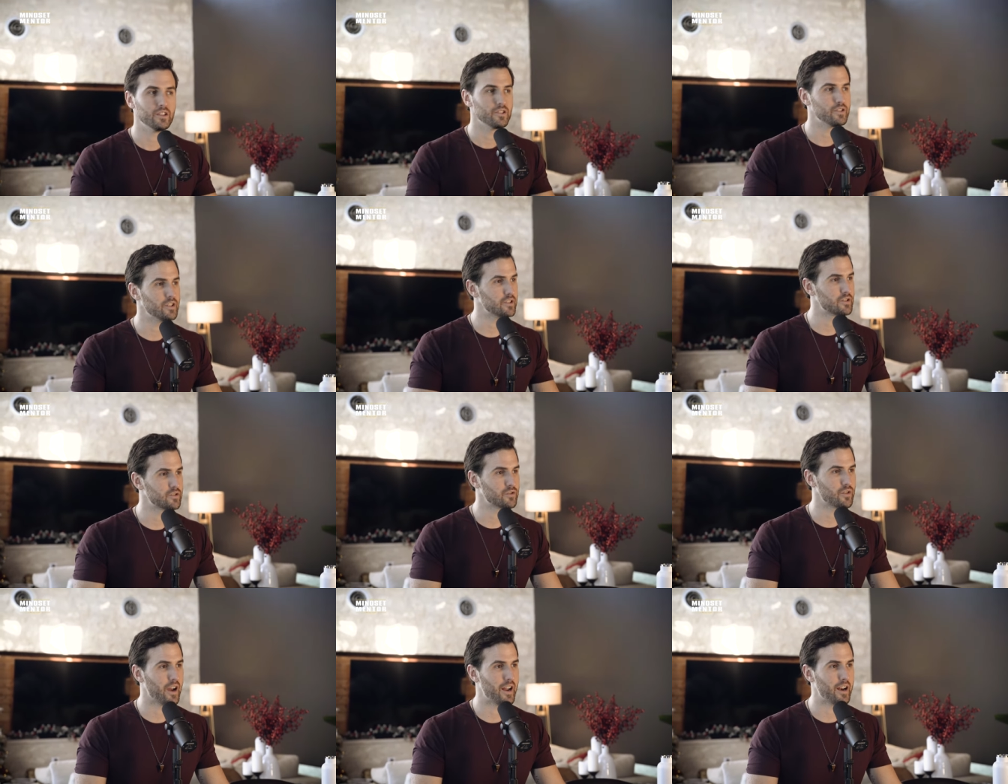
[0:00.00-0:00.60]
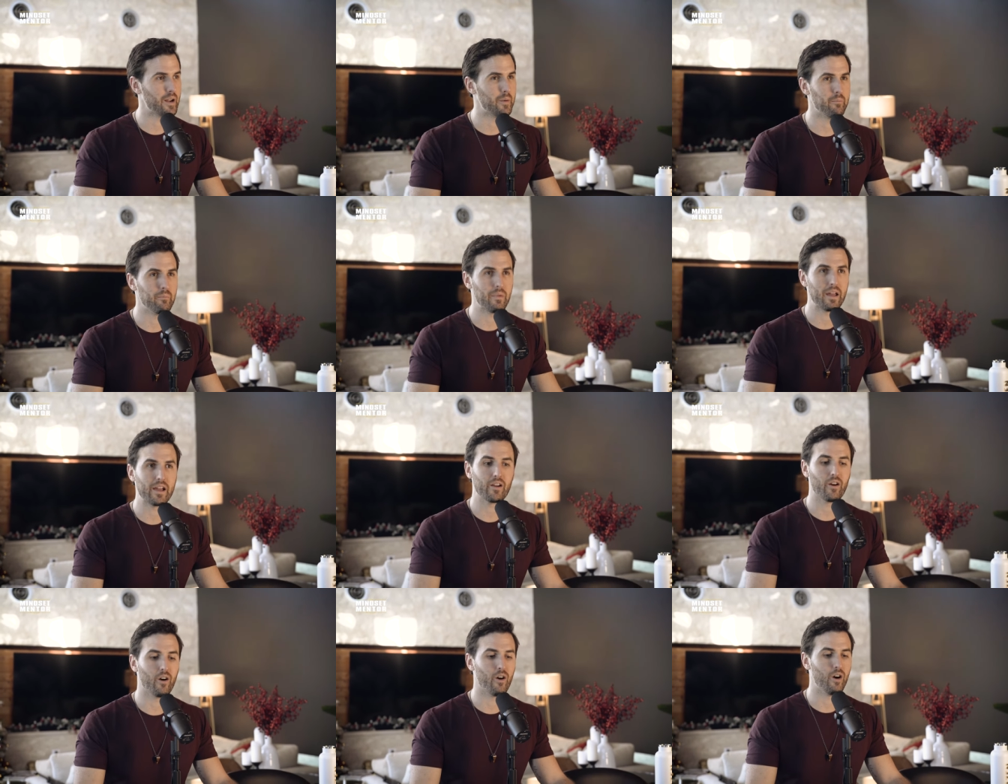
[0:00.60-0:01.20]
just try to
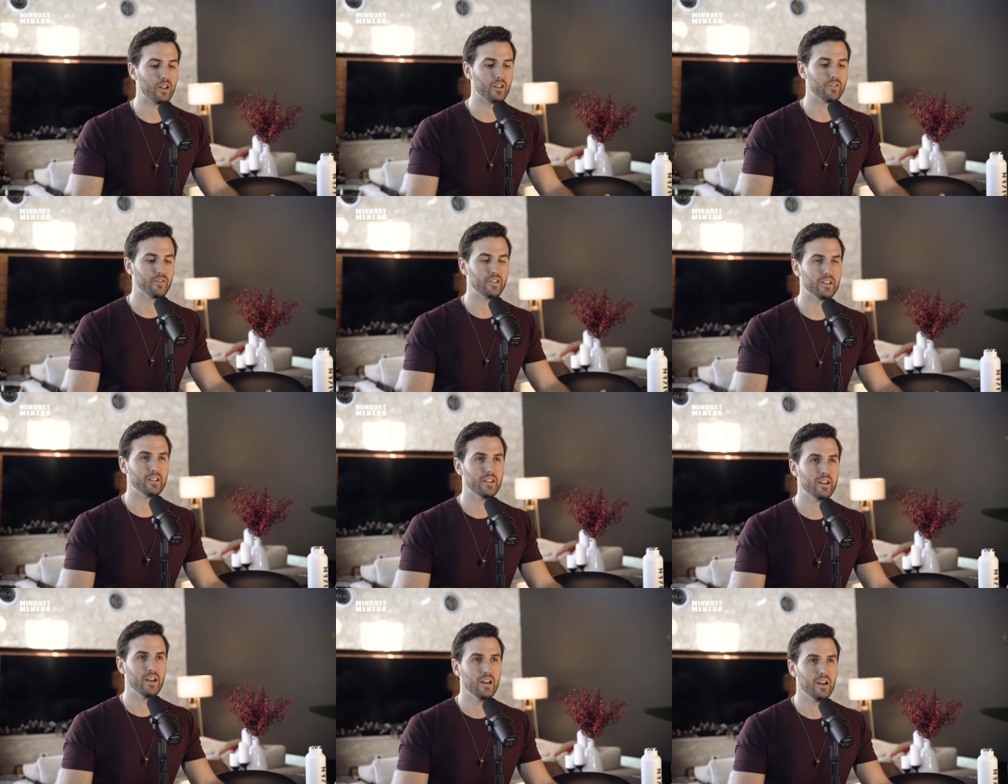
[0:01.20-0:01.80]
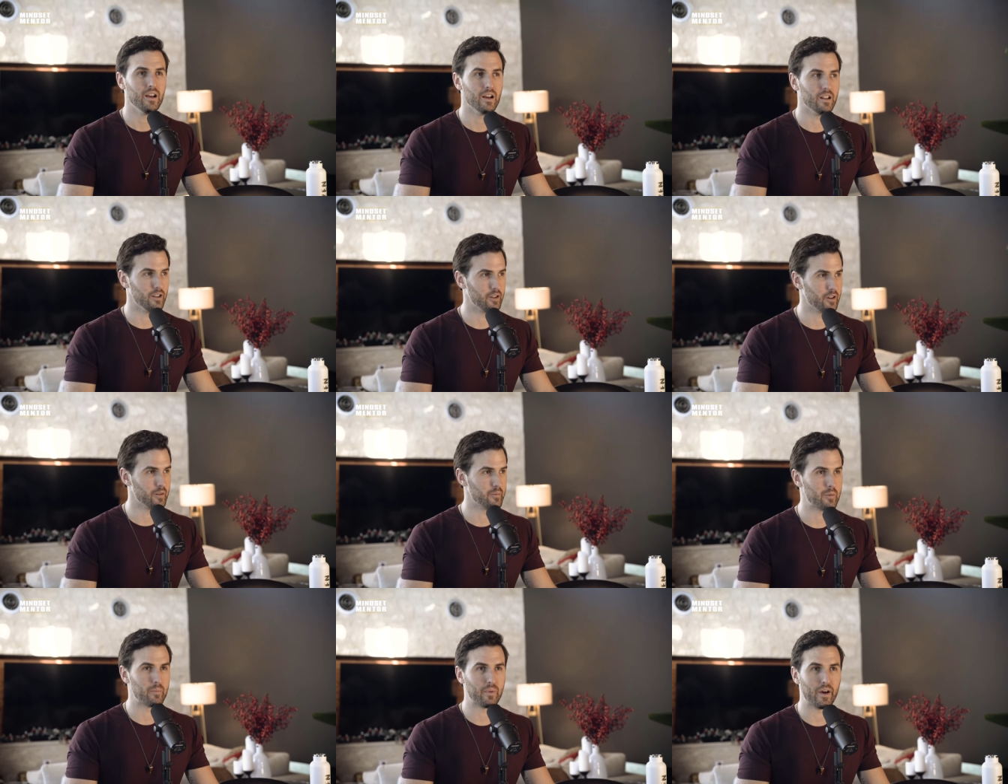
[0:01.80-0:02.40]
make all of it a
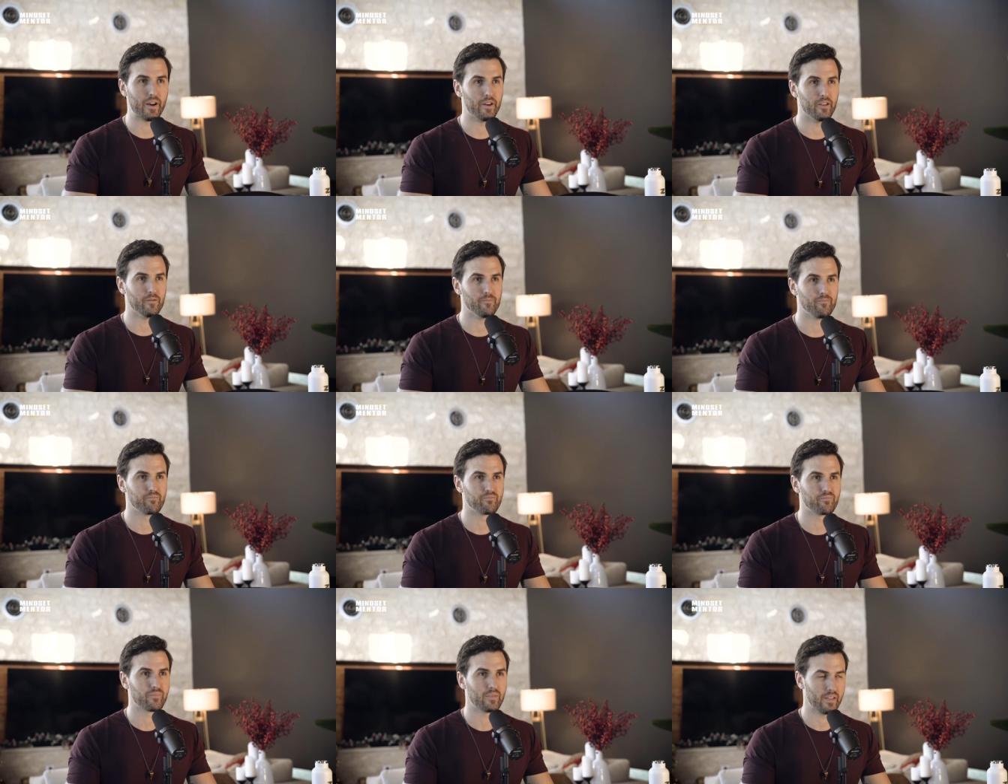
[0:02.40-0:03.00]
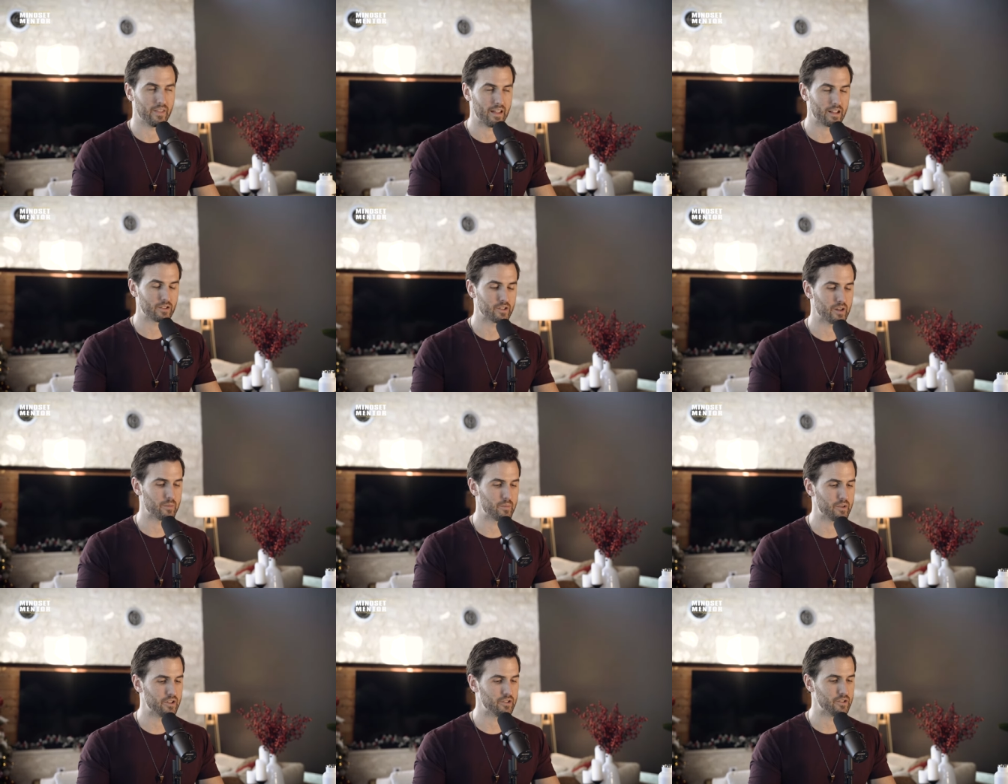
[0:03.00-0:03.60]
little bit better. And that's
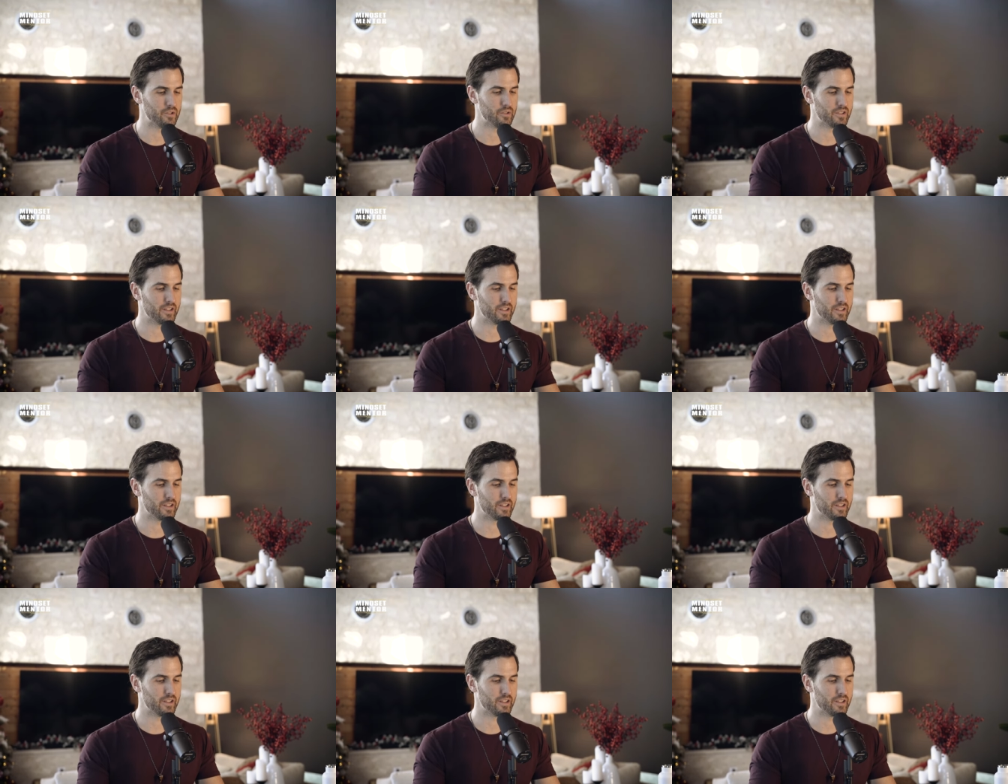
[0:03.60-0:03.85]
what I'm gonna do